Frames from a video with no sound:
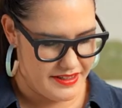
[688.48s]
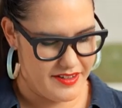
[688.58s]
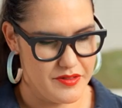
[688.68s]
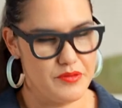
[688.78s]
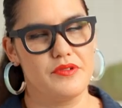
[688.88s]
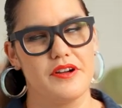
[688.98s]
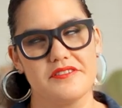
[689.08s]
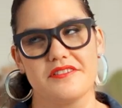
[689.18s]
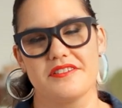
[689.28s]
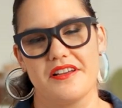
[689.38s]
have the
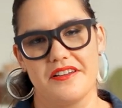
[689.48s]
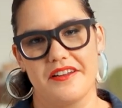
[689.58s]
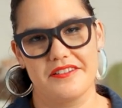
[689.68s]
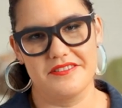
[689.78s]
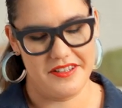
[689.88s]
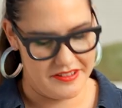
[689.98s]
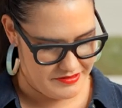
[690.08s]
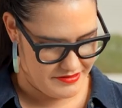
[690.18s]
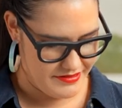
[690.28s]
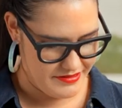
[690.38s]
worst Italian accent.
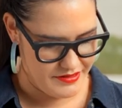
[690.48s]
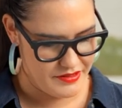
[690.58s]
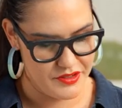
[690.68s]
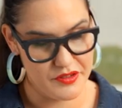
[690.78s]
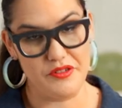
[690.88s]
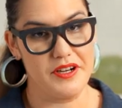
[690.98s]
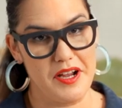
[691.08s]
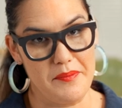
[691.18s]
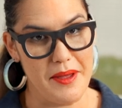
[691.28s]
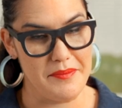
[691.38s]
Feel free to
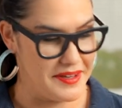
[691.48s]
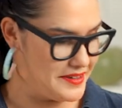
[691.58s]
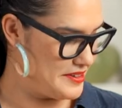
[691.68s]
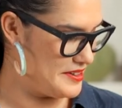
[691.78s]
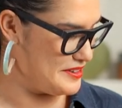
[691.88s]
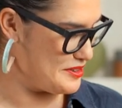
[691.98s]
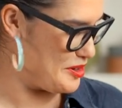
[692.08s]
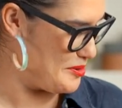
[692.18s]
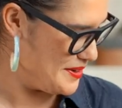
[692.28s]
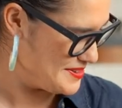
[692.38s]
come at me in the
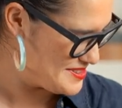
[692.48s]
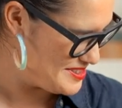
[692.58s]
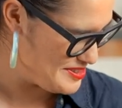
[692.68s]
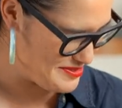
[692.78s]
comments